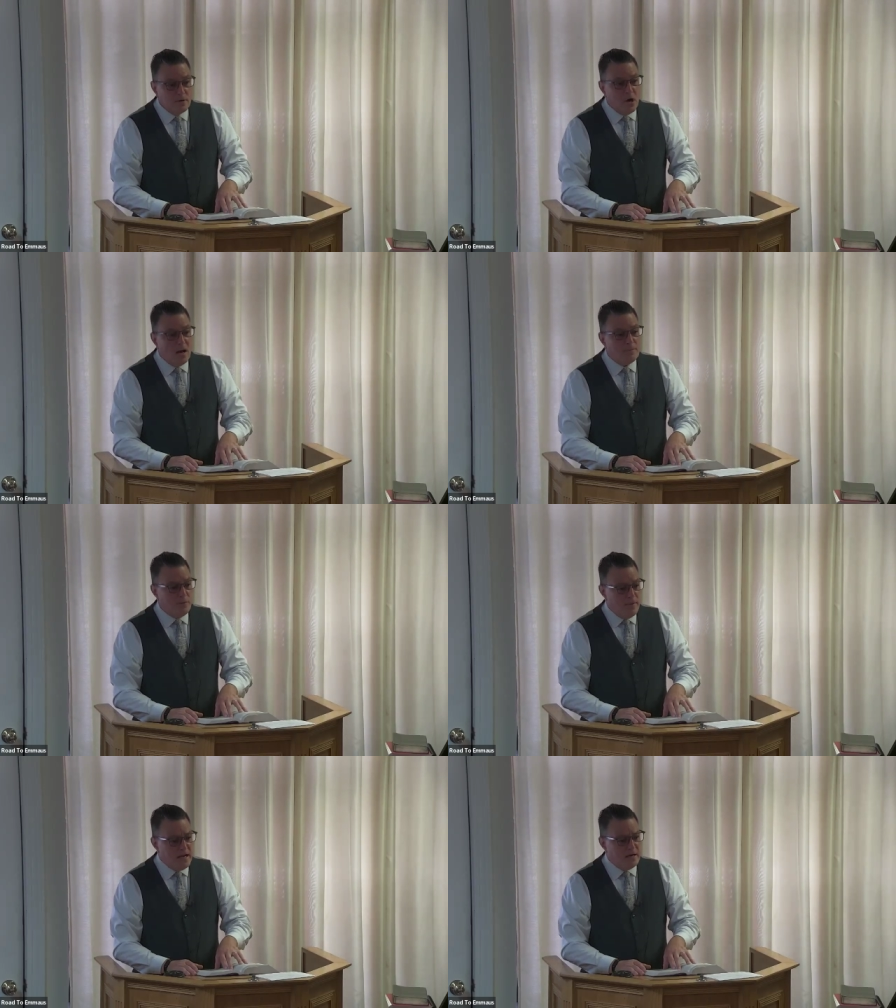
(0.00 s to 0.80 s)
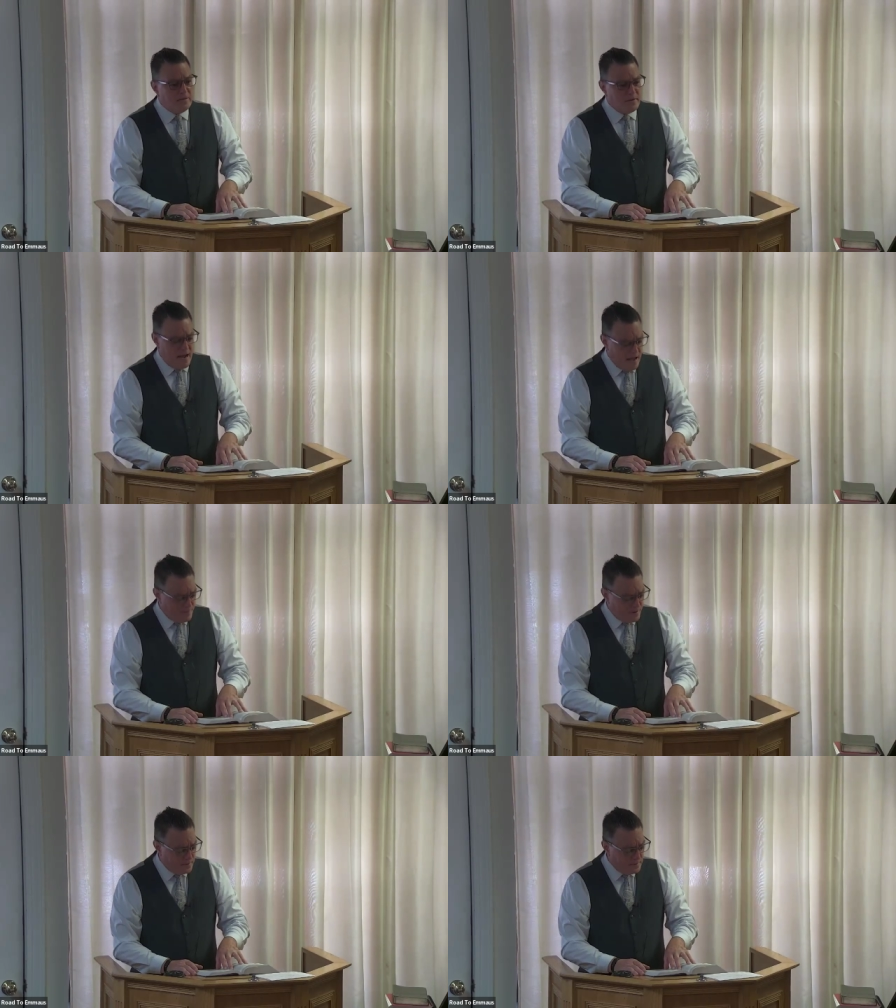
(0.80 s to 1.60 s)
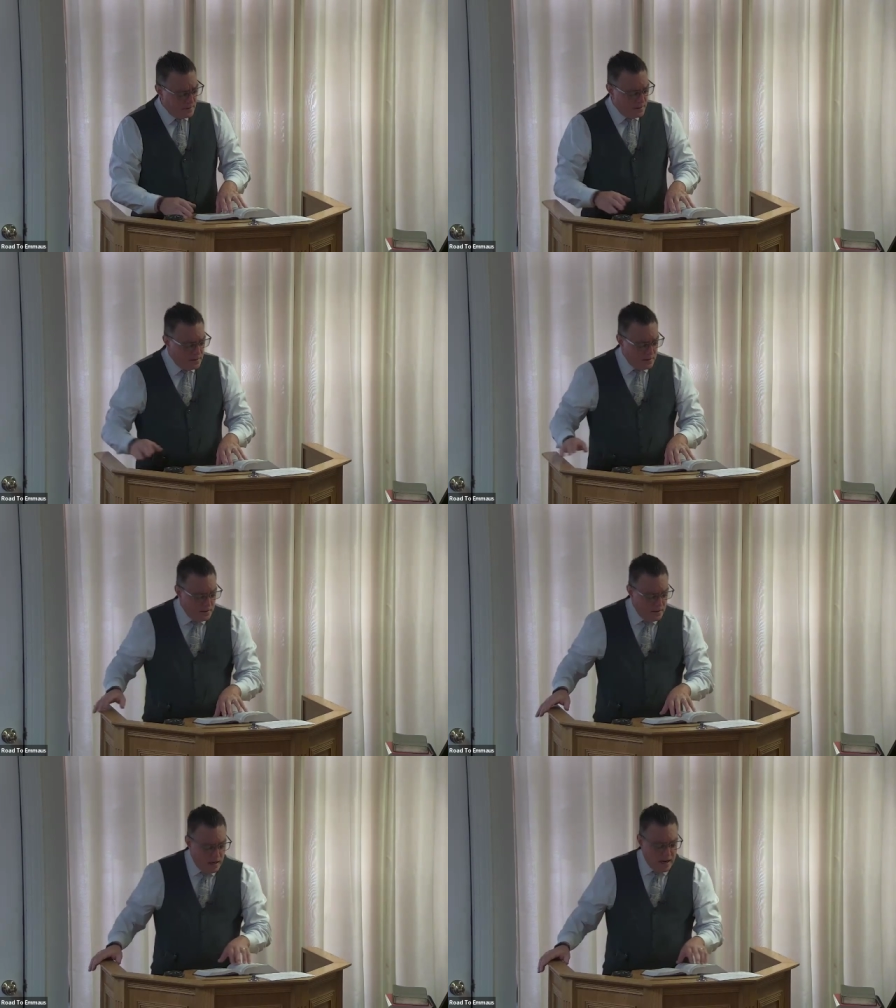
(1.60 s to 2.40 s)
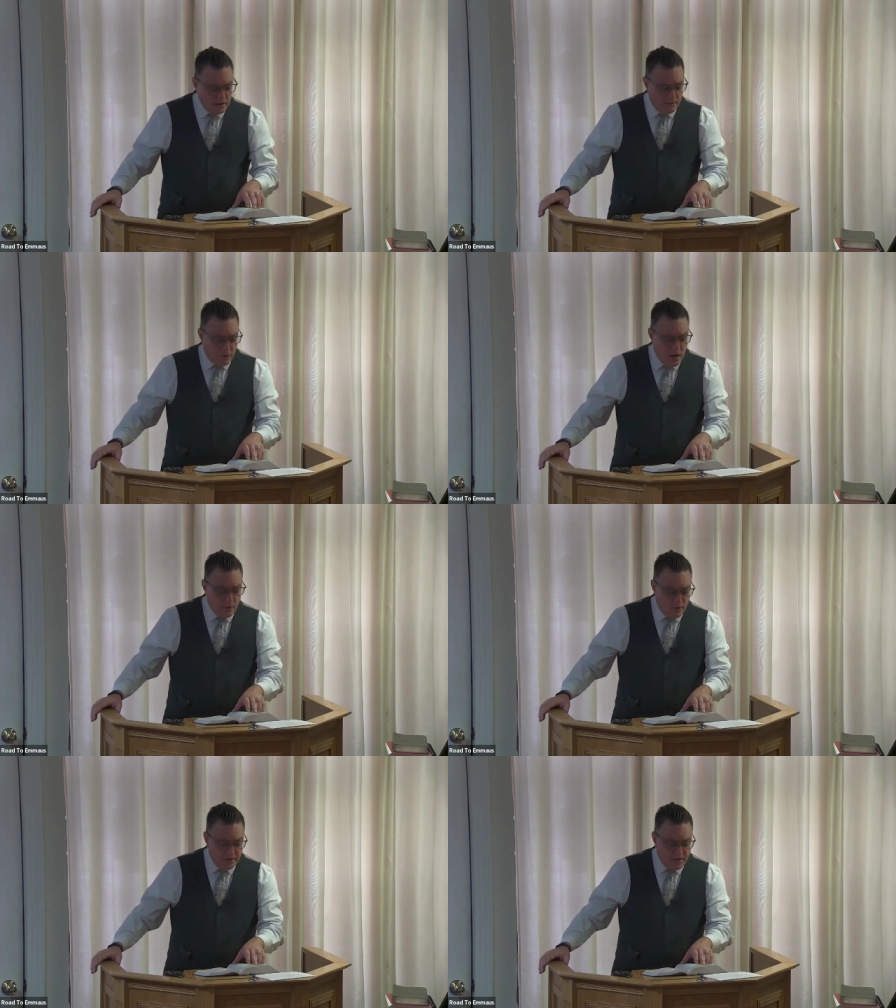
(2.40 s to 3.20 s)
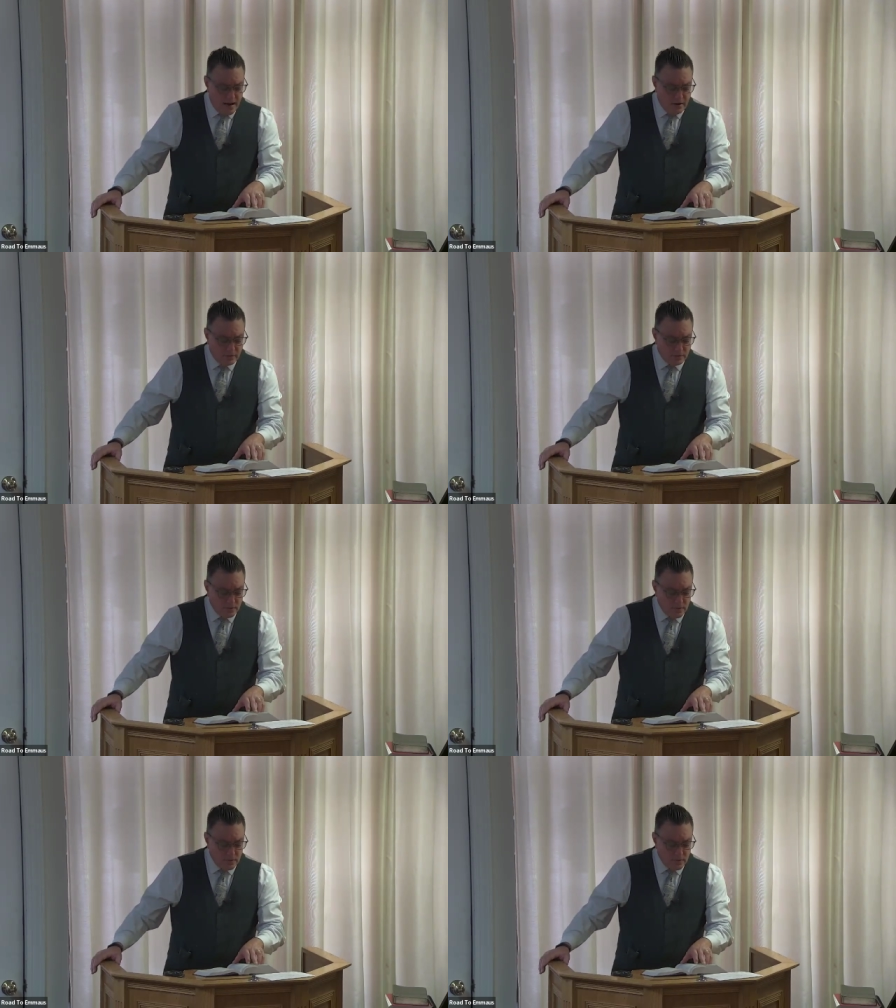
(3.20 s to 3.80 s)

God permitted it to happen. And the plot went down.